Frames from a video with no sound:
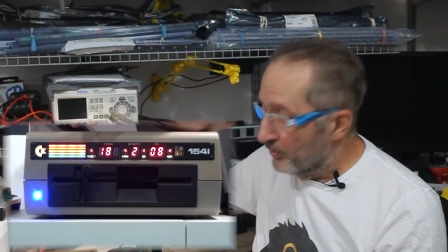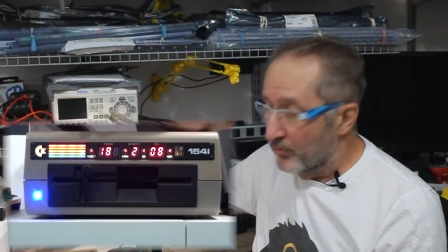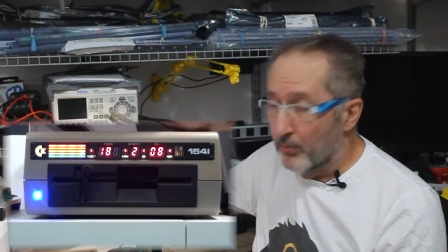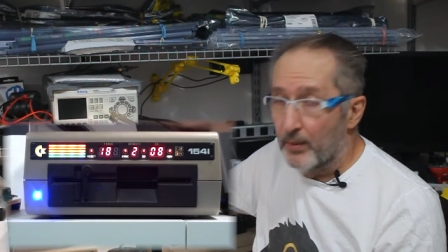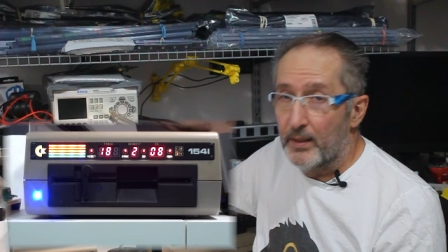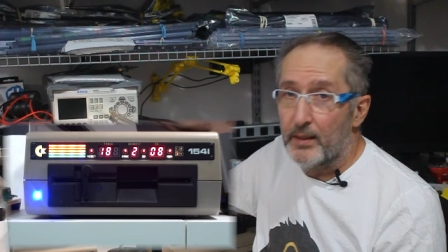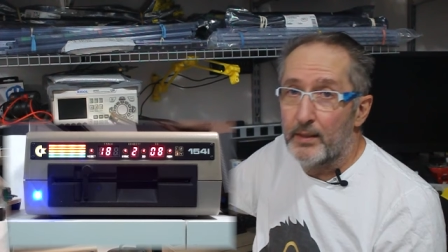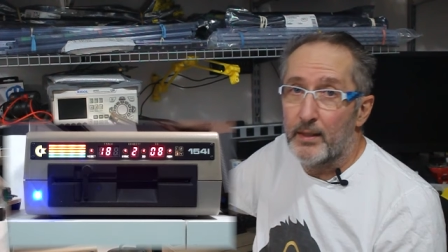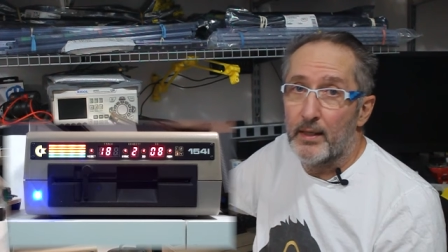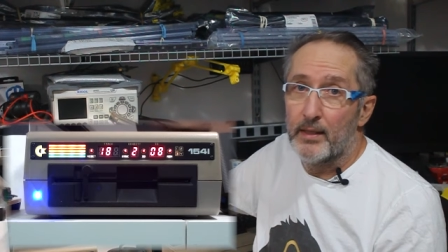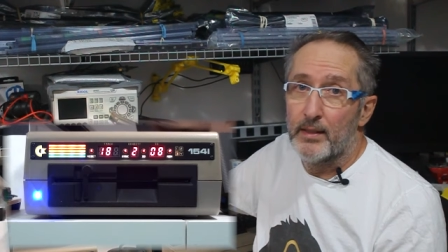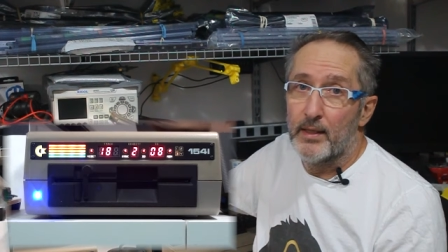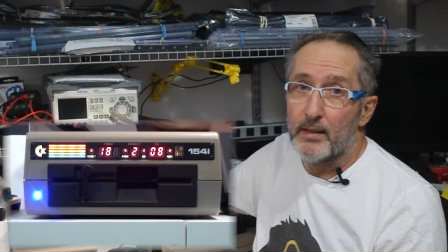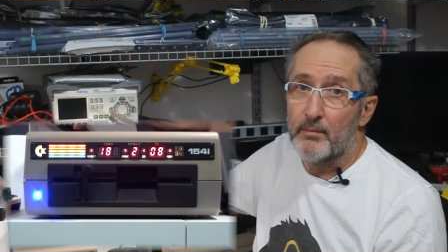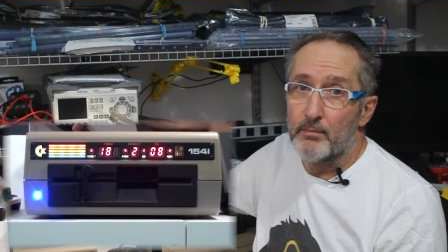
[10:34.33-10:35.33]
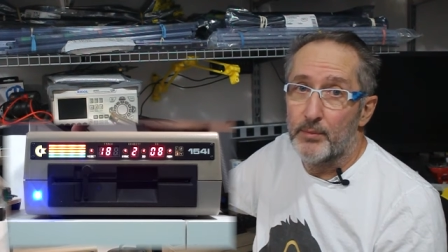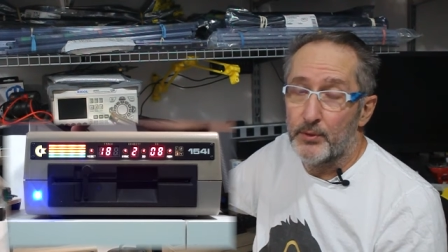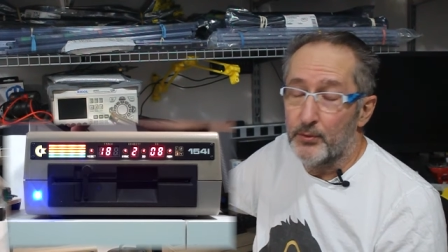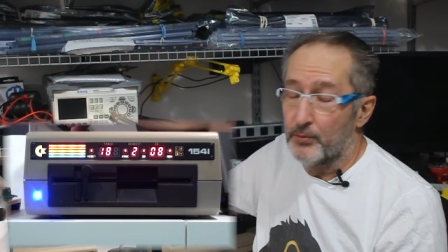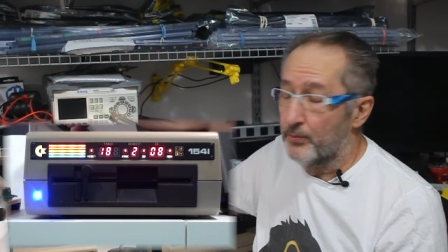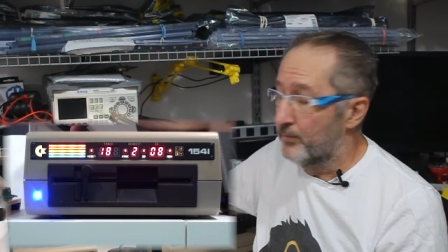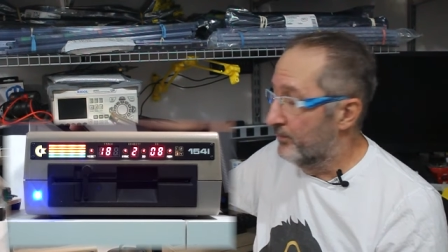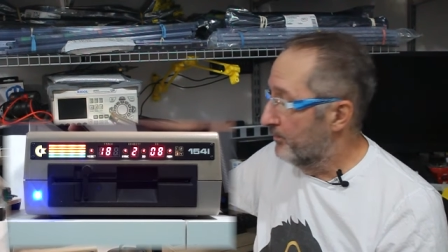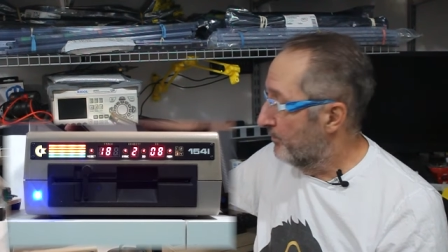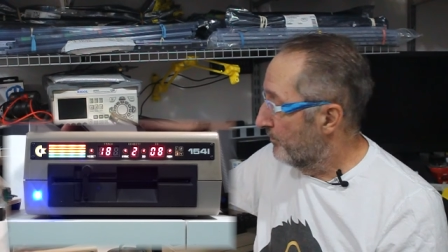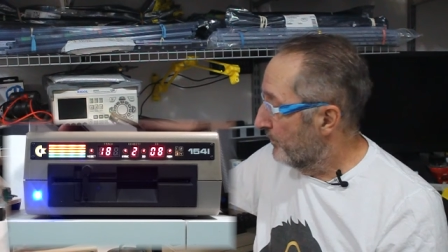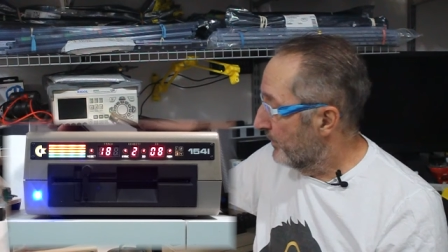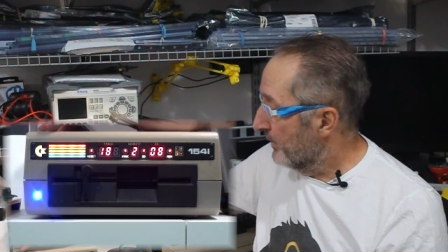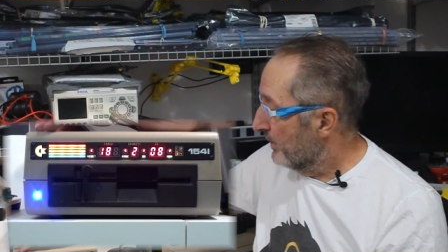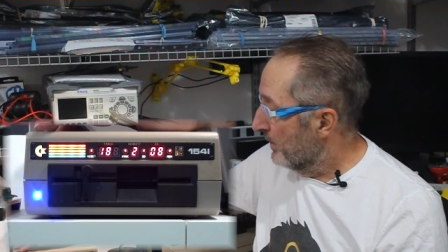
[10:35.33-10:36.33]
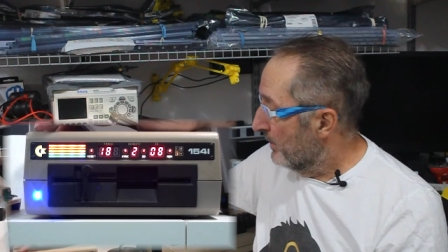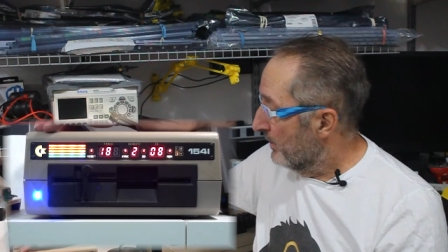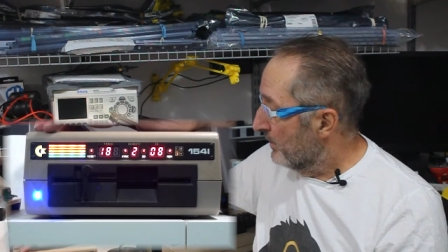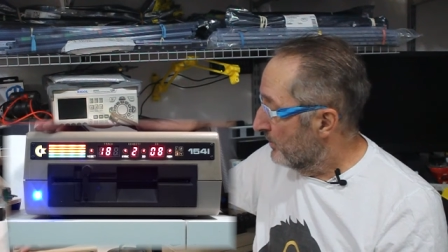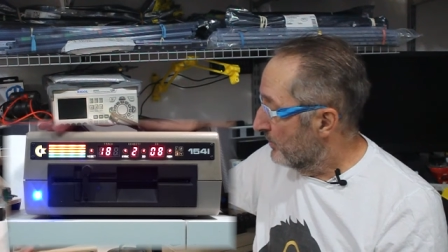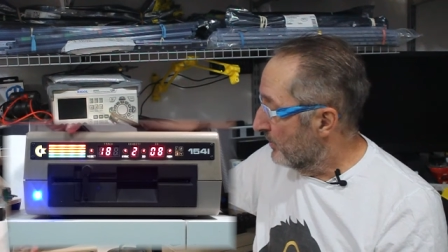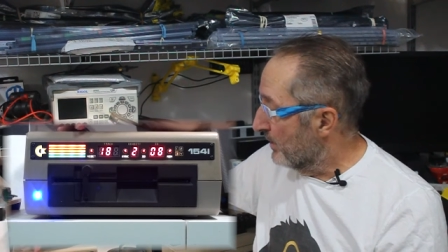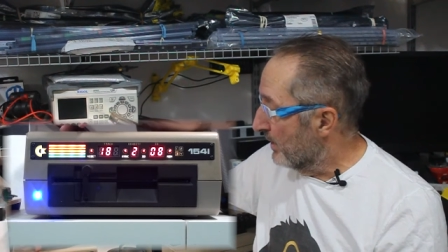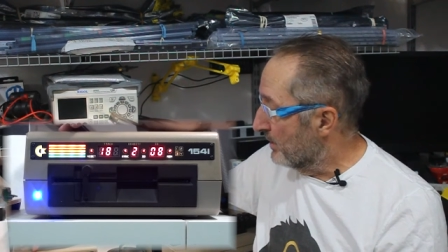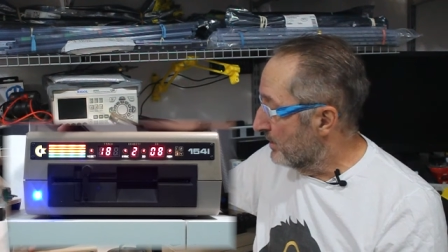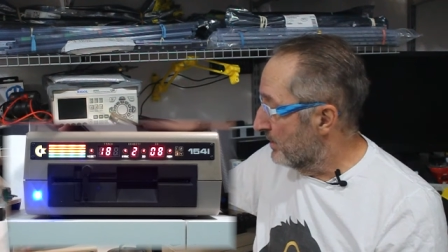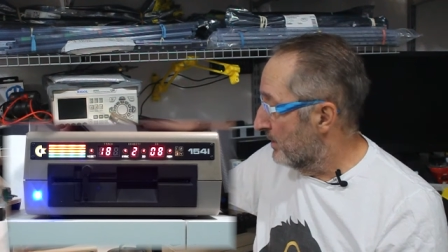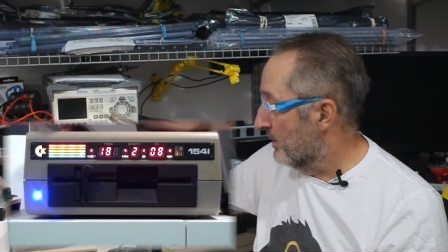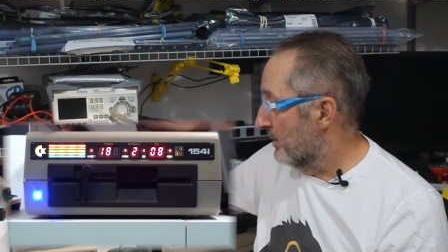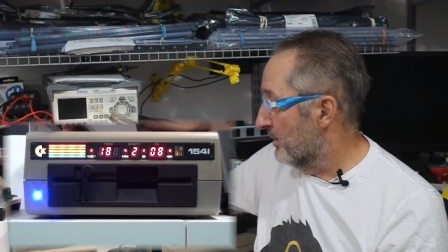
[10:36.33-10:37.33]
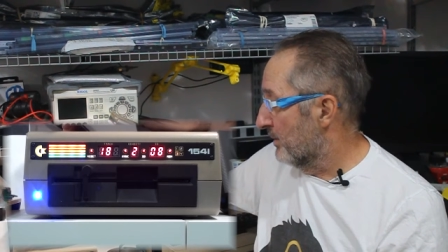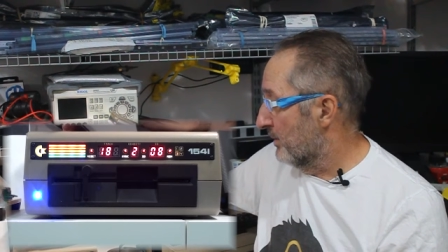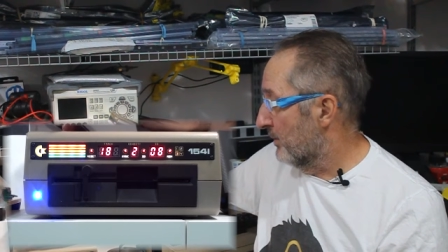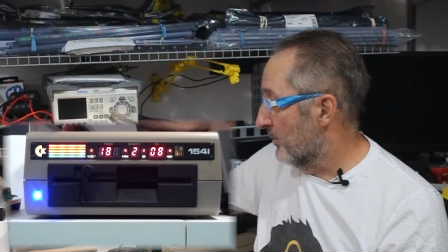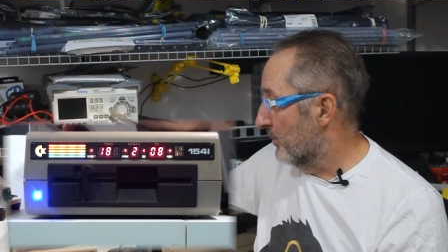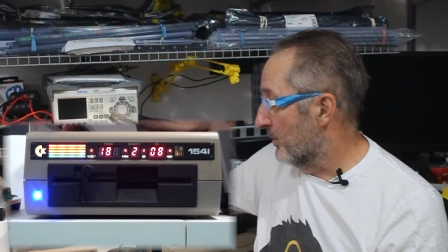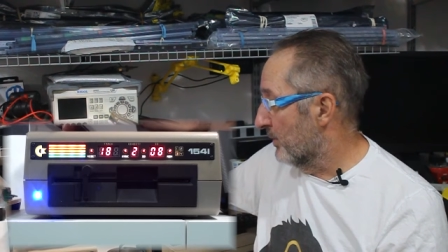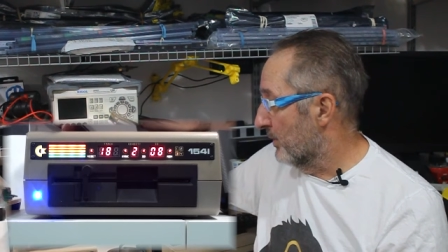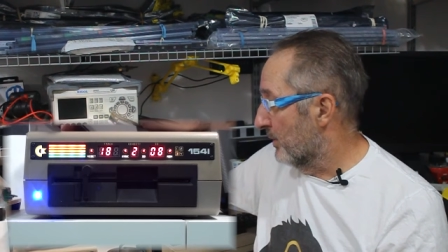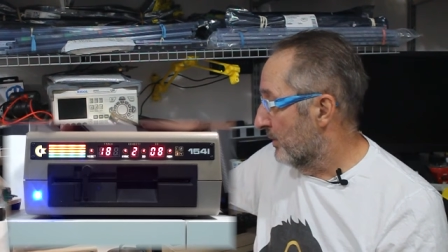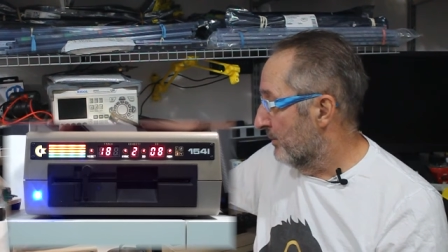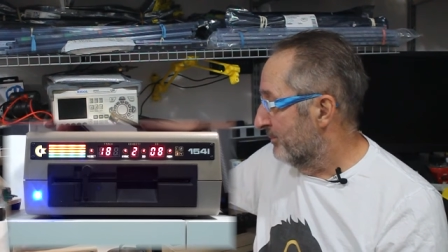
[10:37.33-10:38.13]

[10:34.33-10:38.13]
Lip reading: green, and then blue. So that's the order.